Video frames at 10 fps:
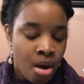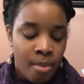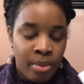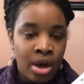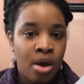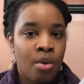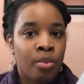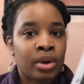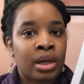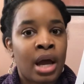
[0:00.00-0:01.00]
But
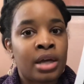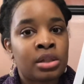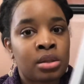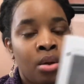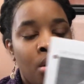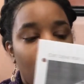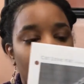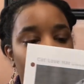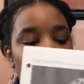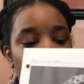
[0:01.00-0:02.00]
when I saw
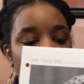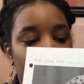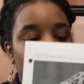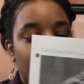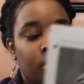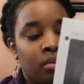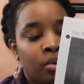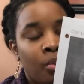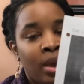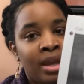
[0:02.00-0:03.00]
the
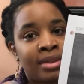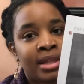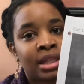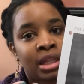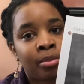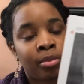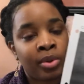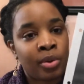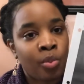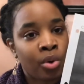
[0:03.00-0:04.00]
way that the leopard
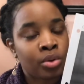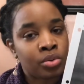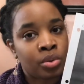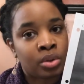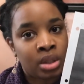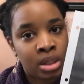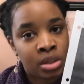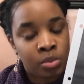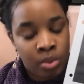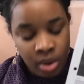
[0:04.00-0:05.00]
print worked on
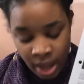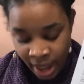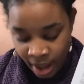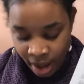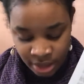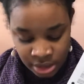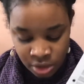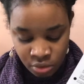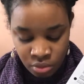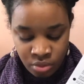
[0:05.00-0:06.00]
this hat, I just
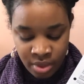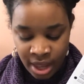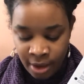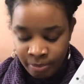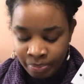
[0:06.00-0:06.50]
knew that